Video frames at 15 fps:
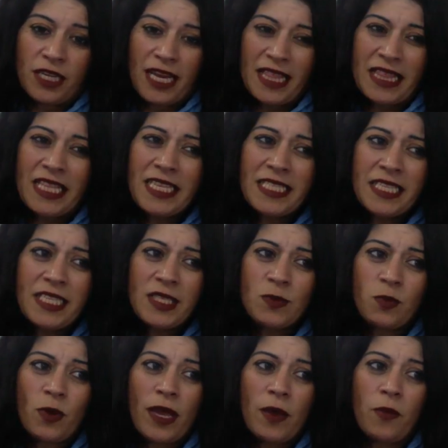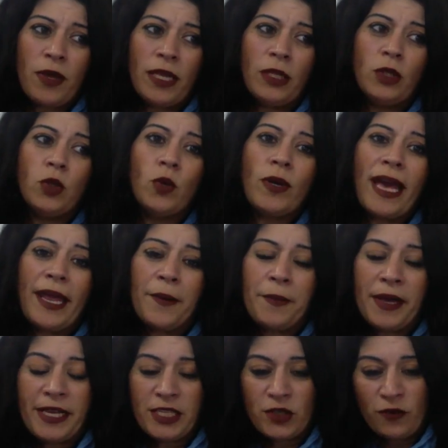and this is where we look at a
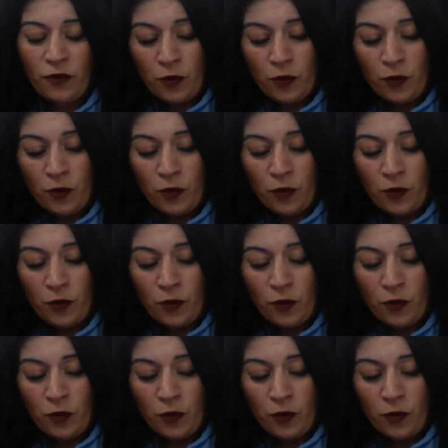piece of